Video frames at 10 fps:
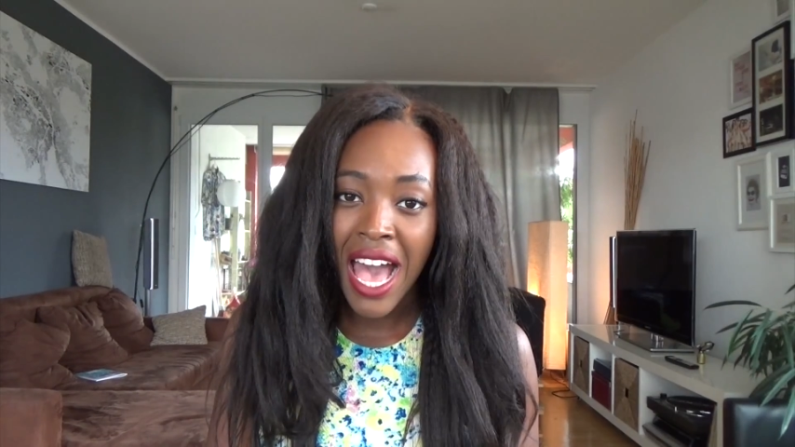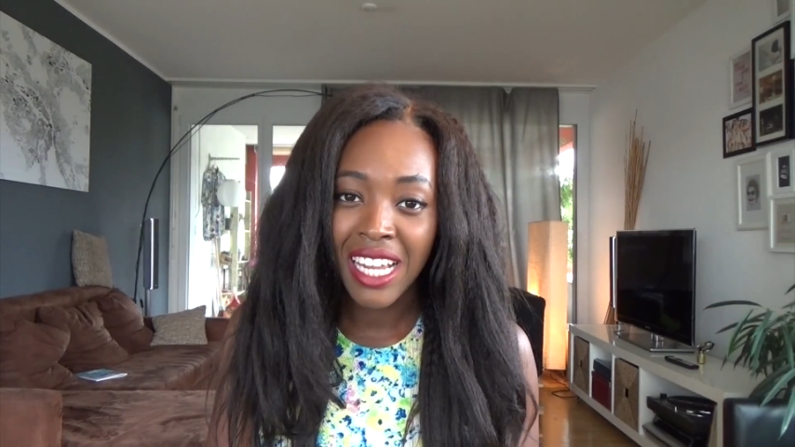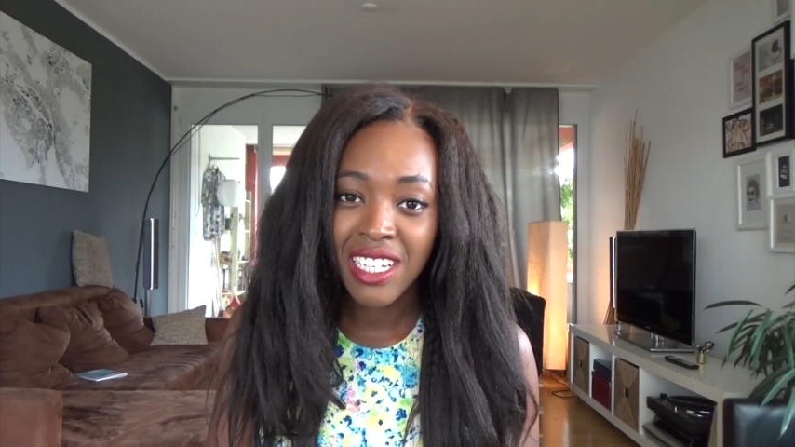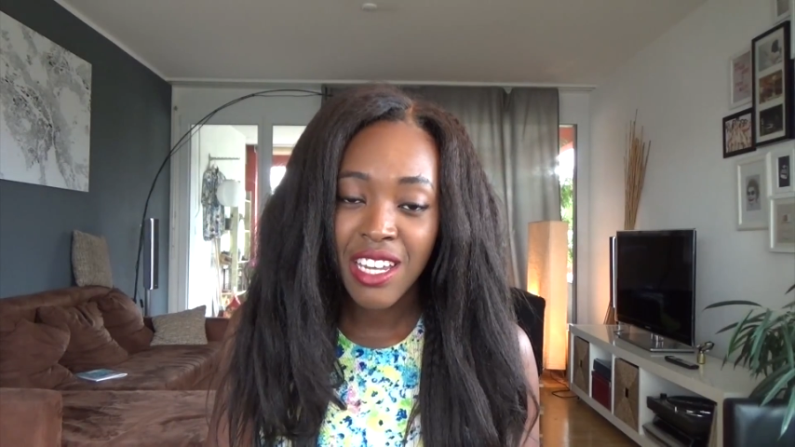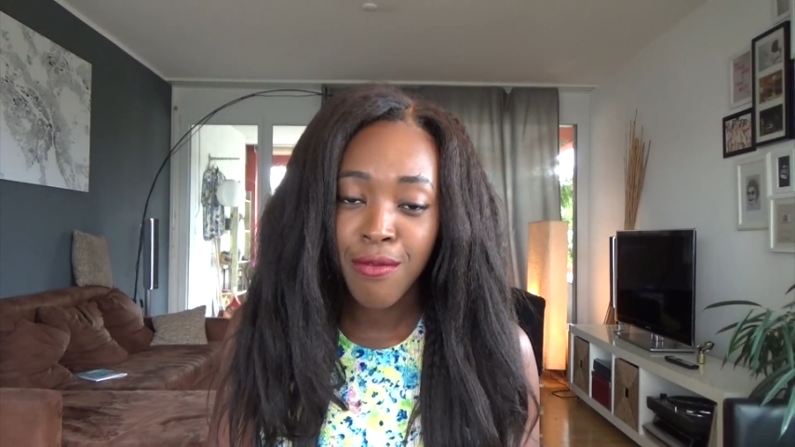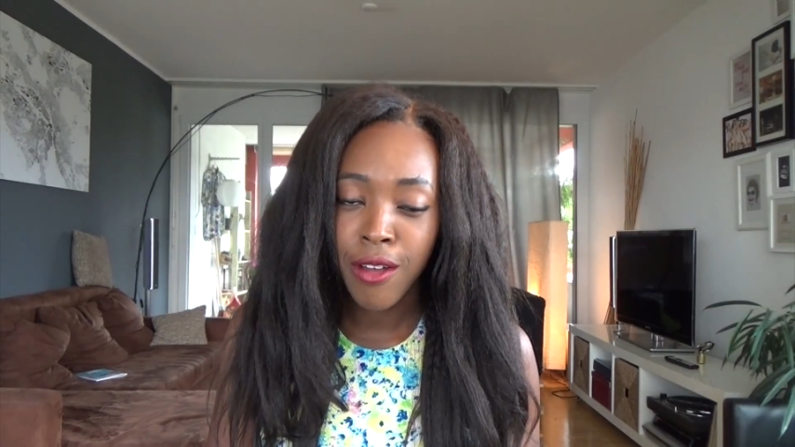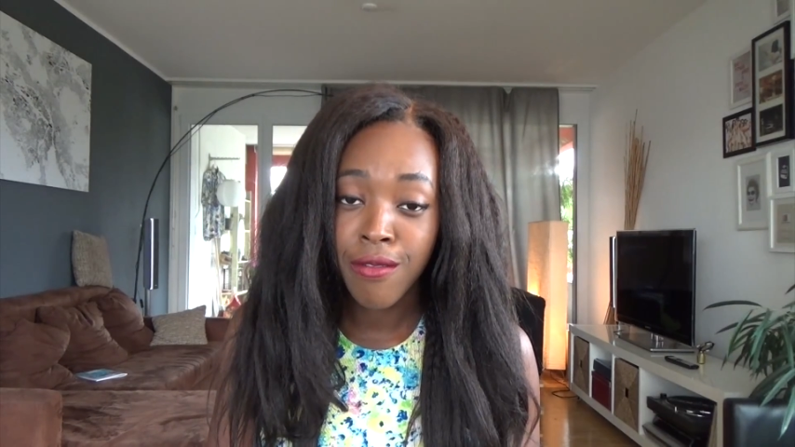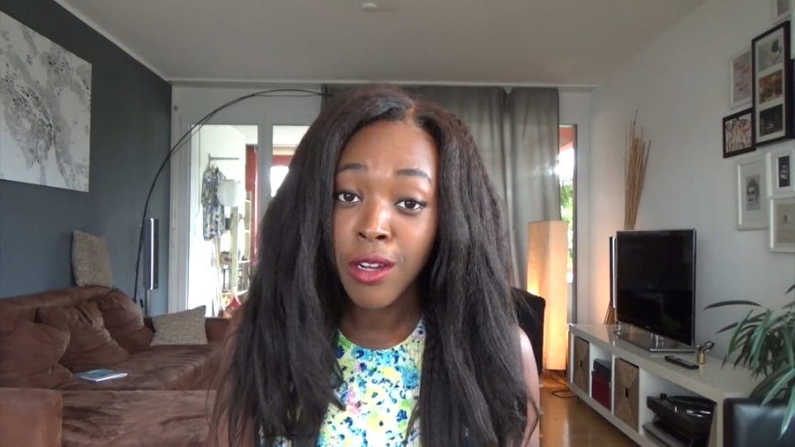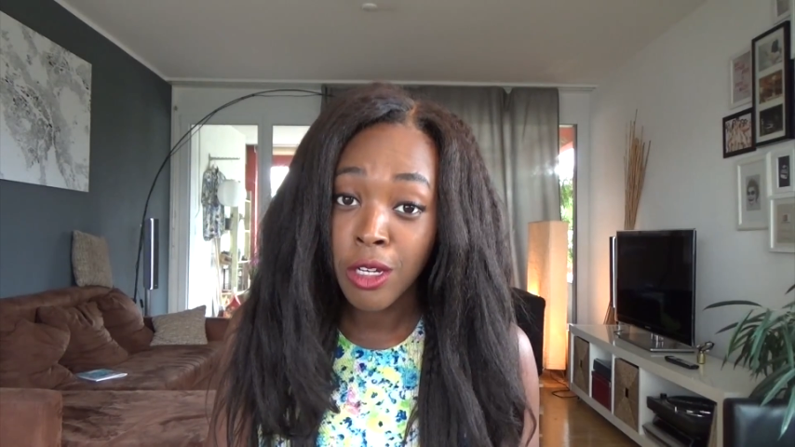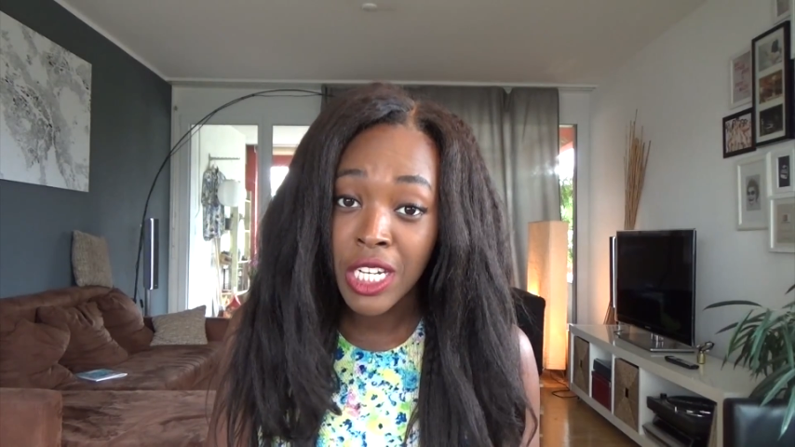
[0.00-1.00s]
And if
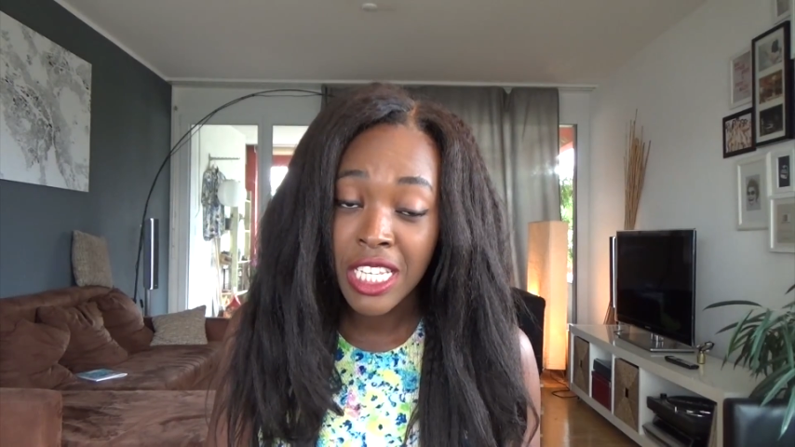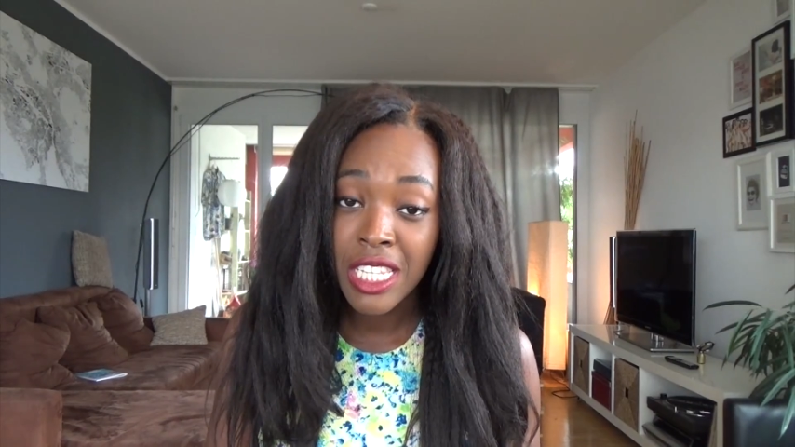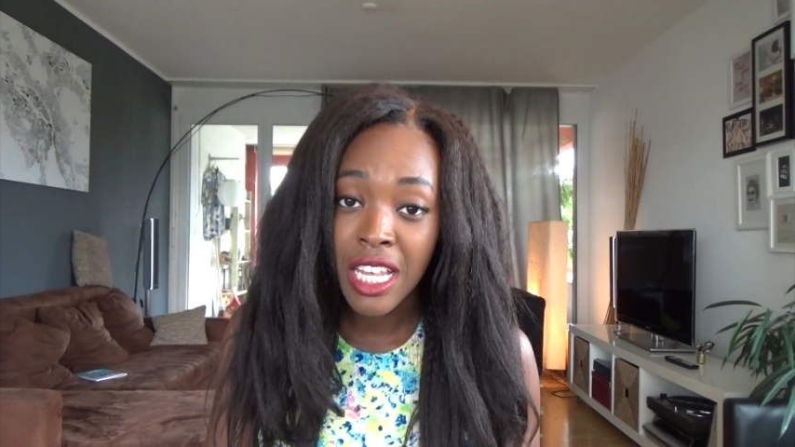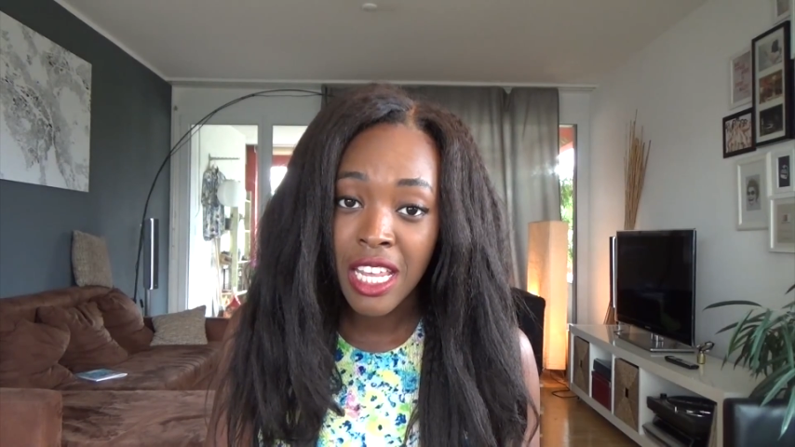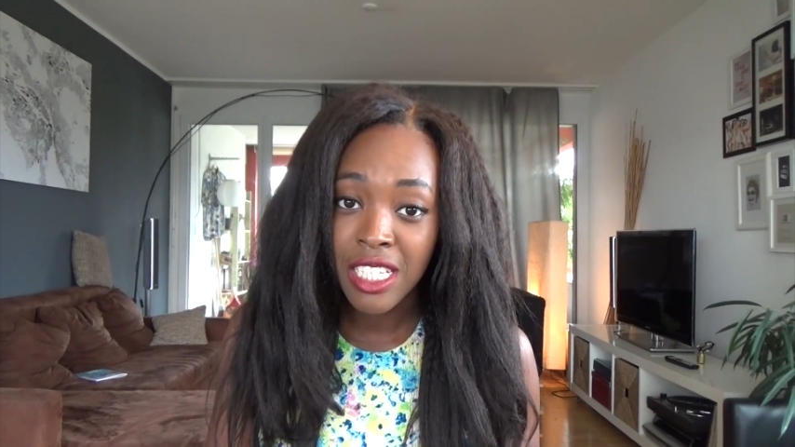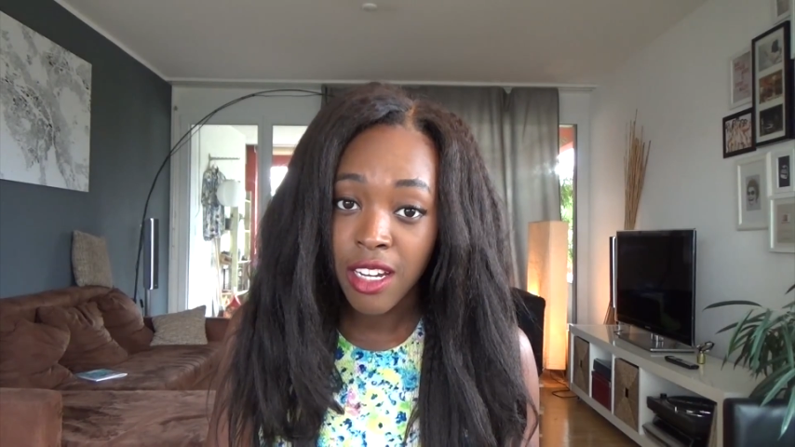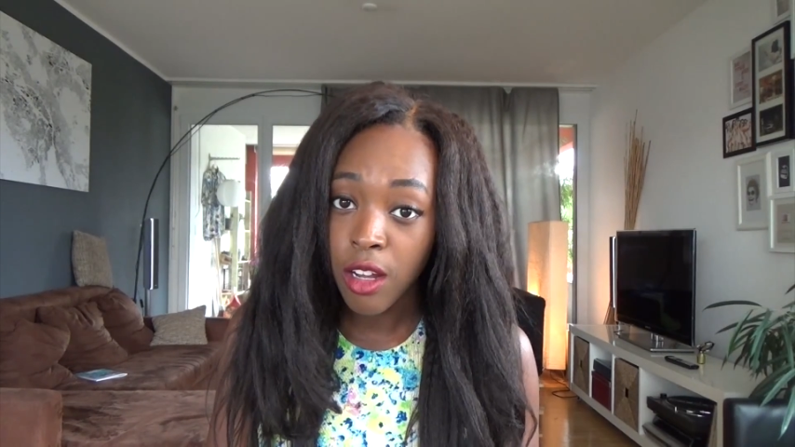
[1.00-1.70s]
I've noticed that there's a